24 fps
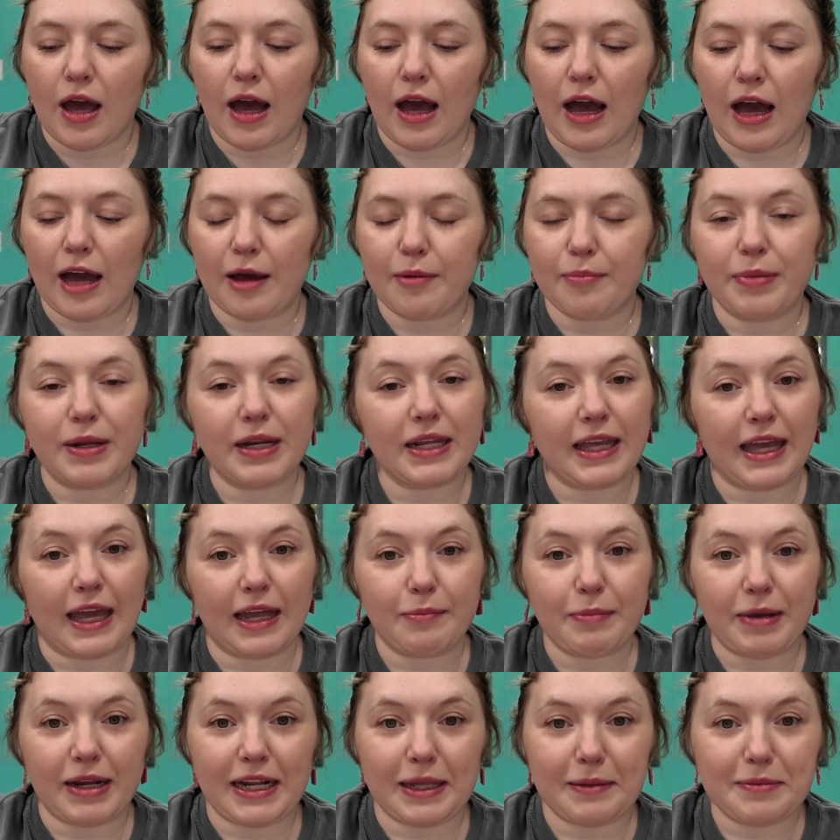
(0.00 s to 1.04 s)
But
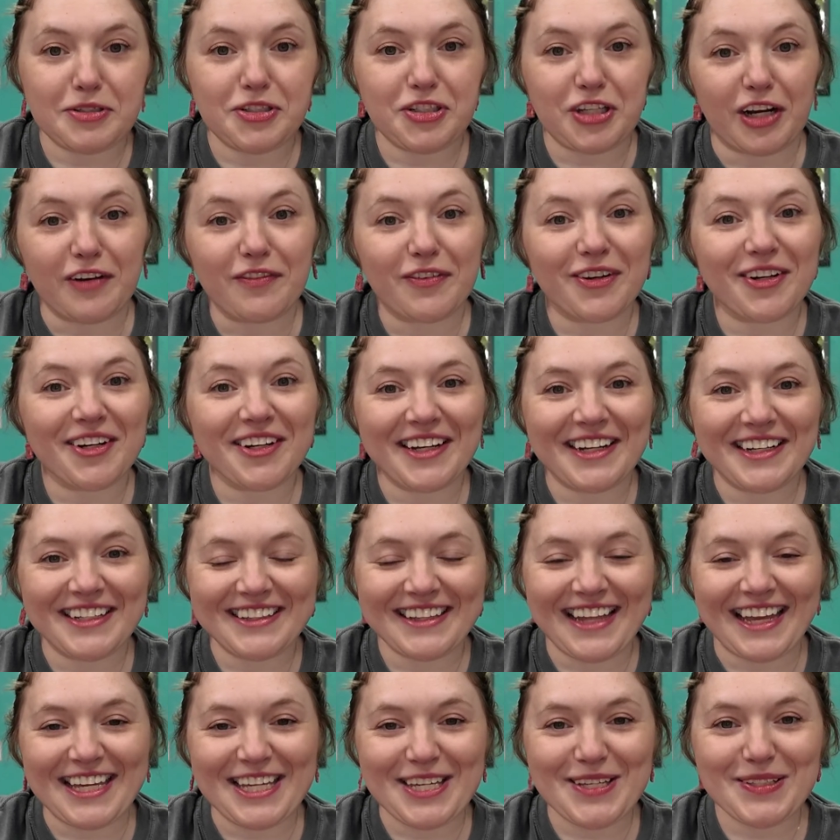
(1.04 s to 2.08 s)
again, my name is Jennifer,
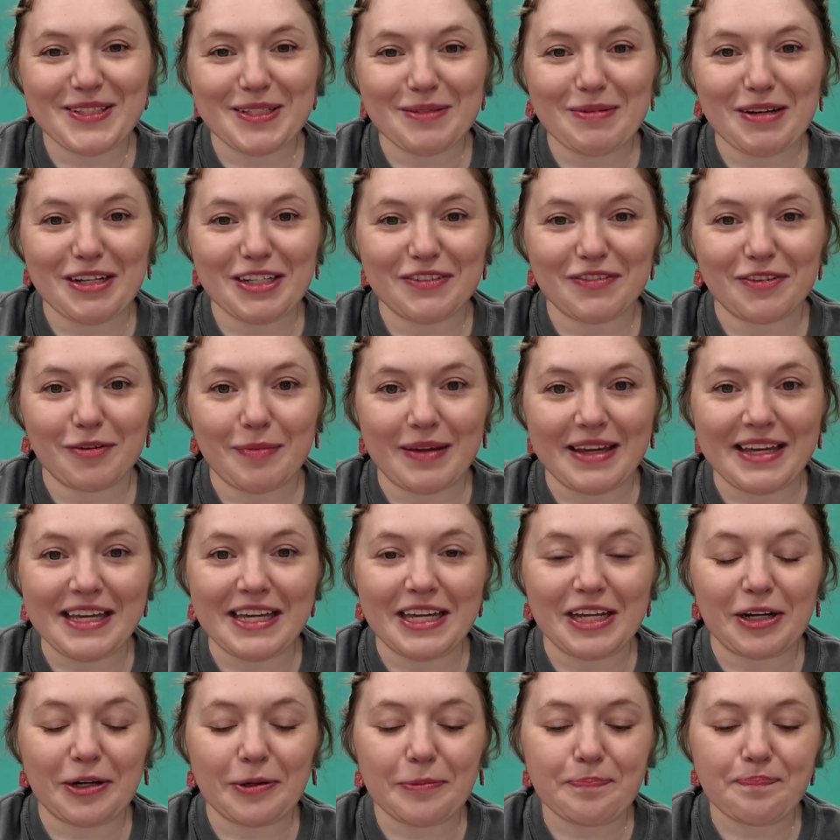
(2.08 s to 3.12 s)
and thank you so much for being
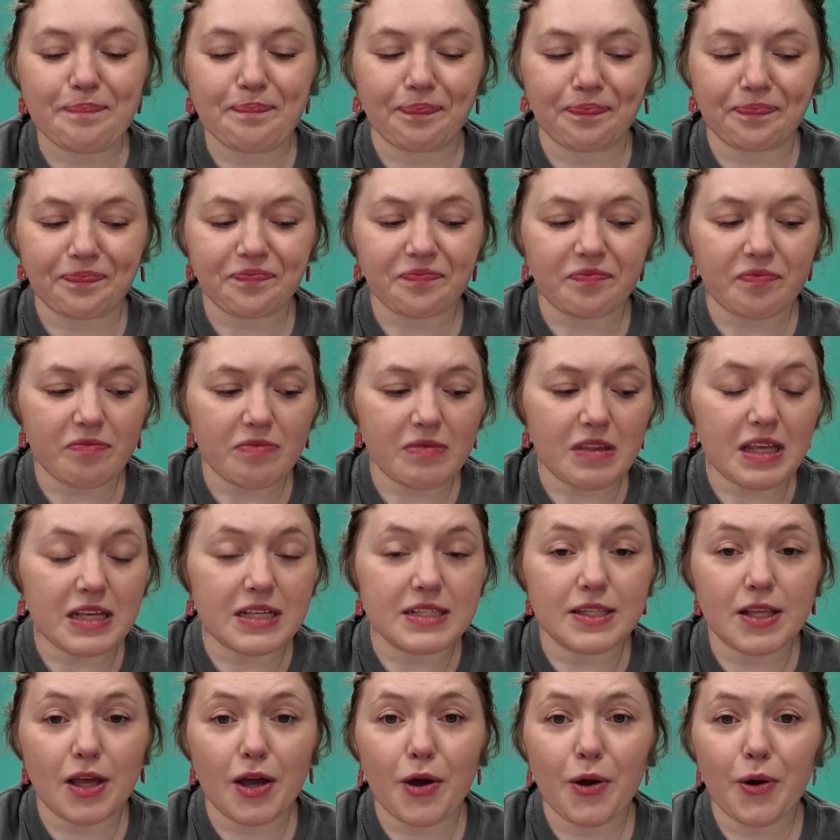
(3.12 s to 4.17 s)
here.
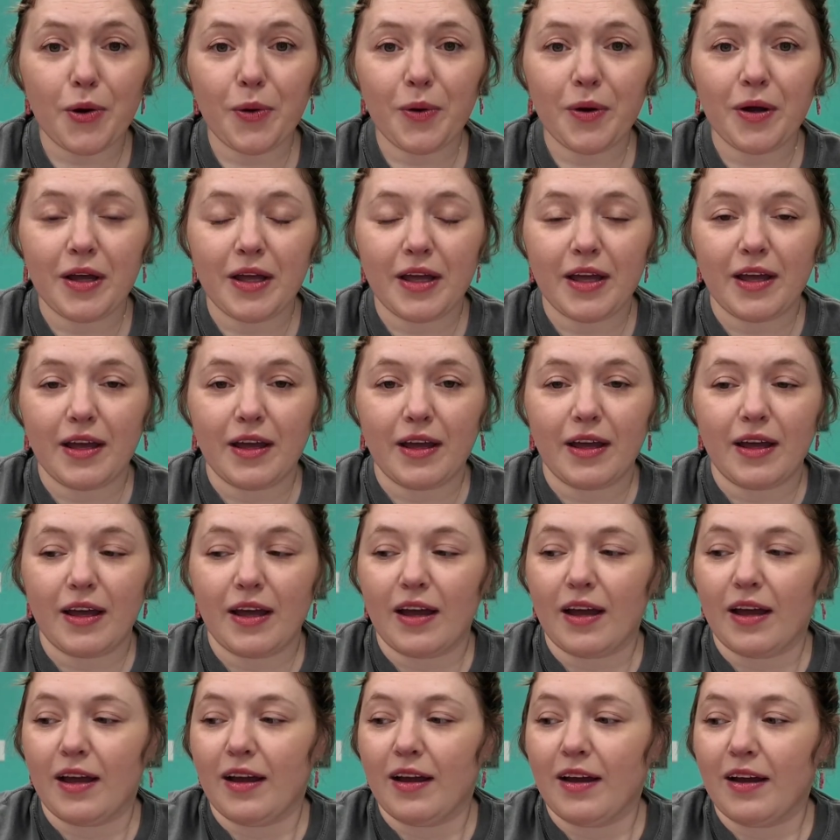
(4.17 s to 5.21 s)
So,
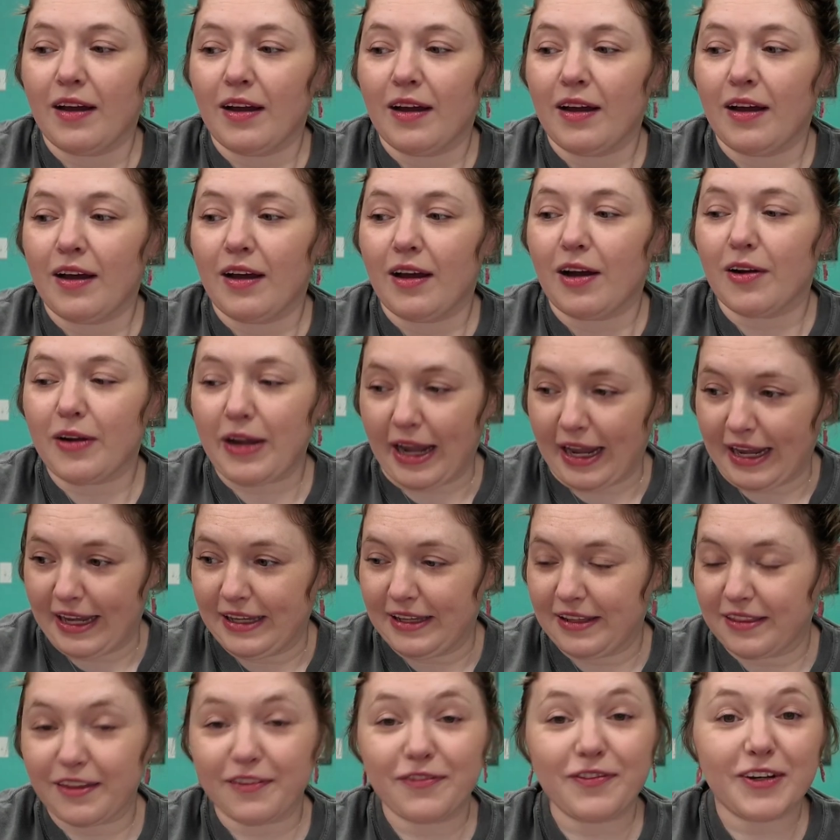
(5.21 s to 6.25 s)
okay,
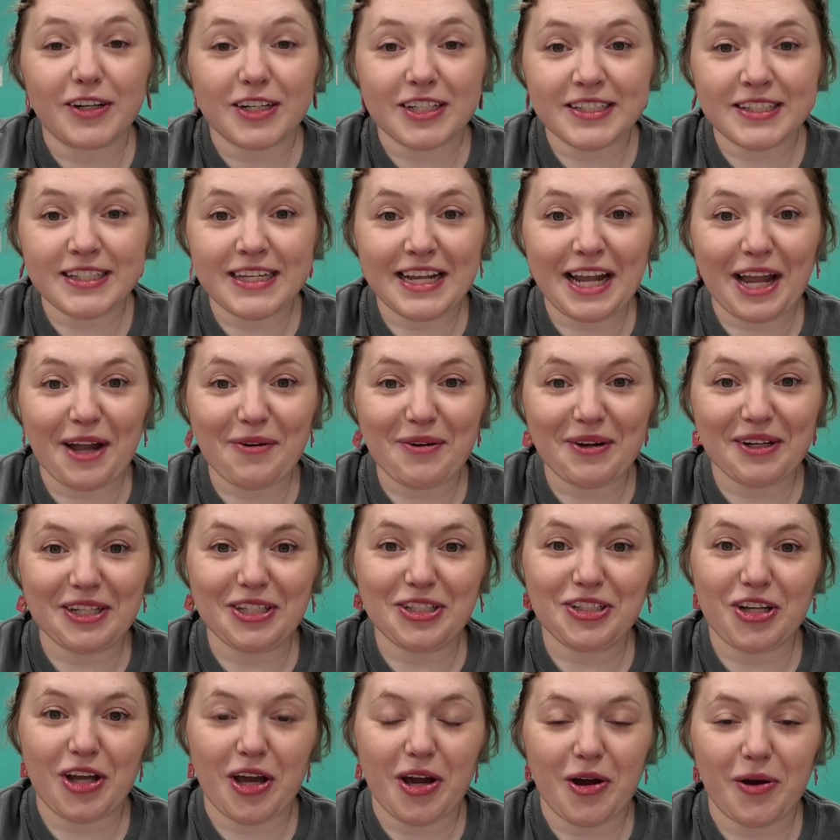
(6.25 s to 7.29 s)
the first thing I want
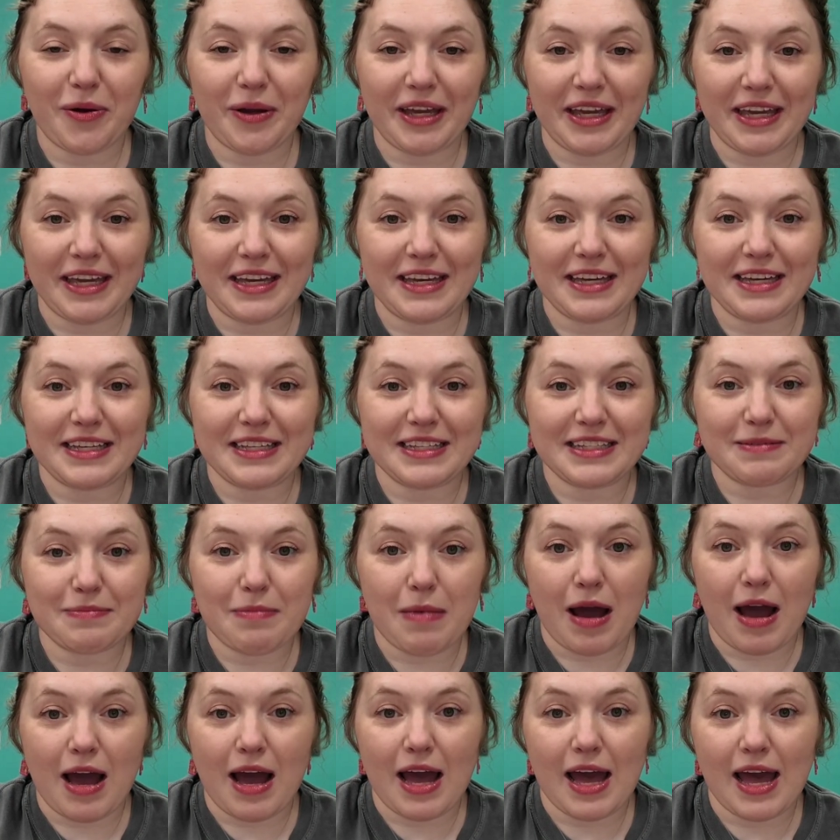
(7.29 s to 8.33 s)
to show is
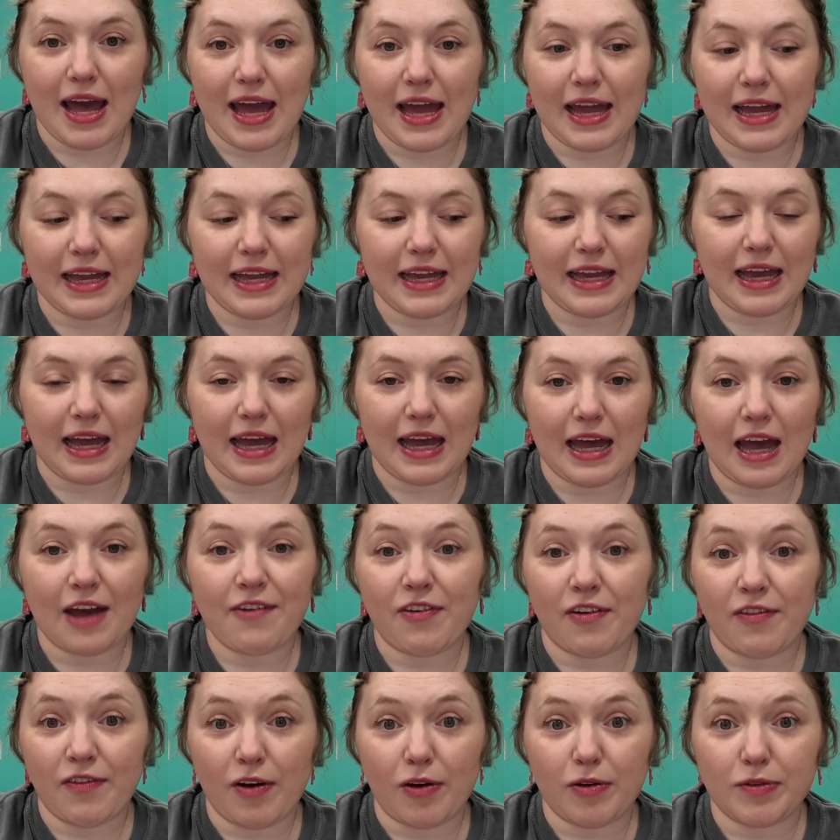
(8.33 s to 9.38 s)
my
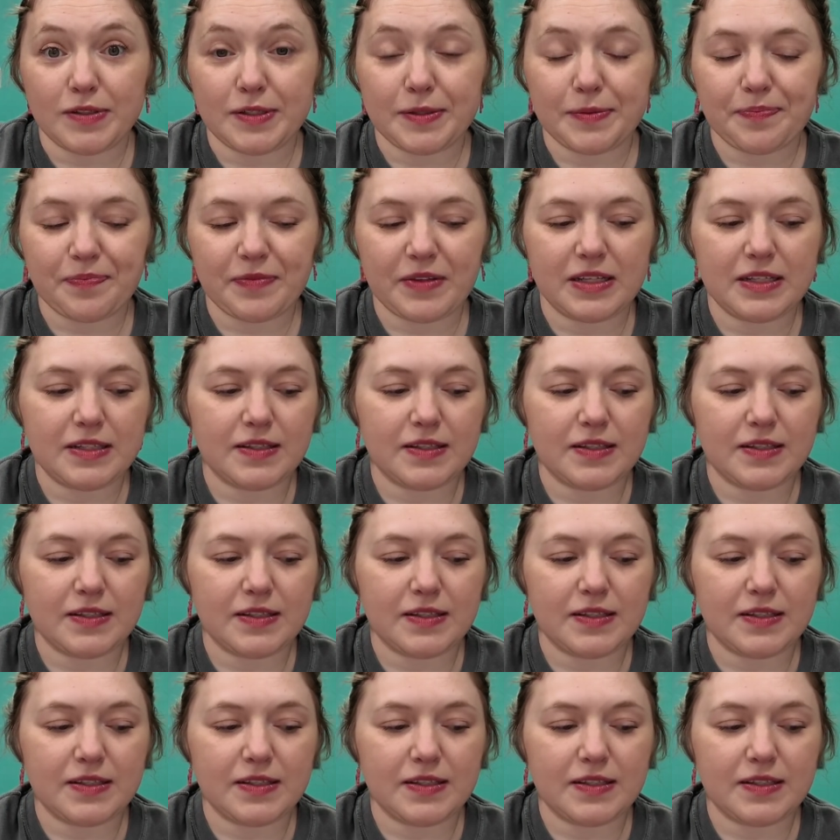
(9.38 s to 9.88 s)
FFOs.